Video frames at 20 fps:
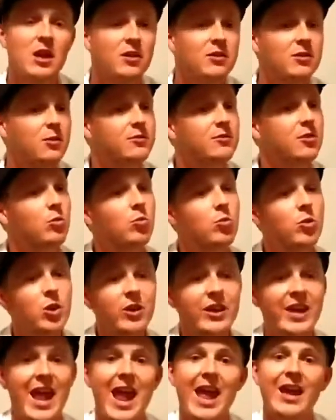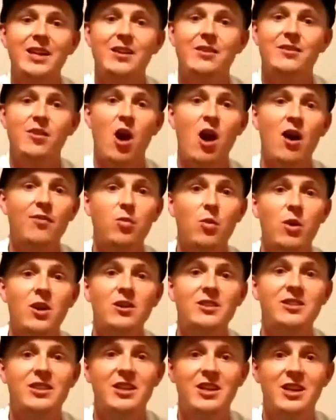So it's a really handy
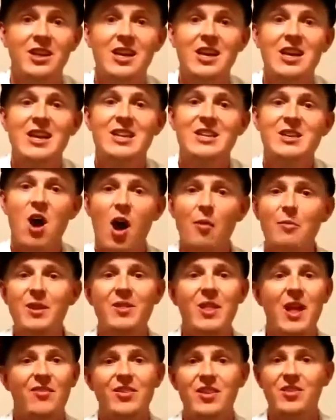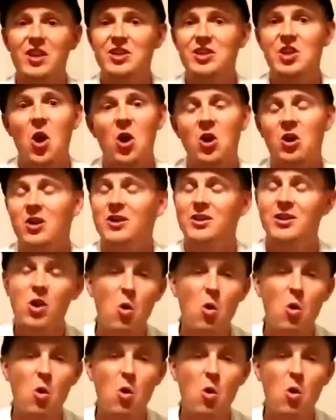software to not be left in the dark.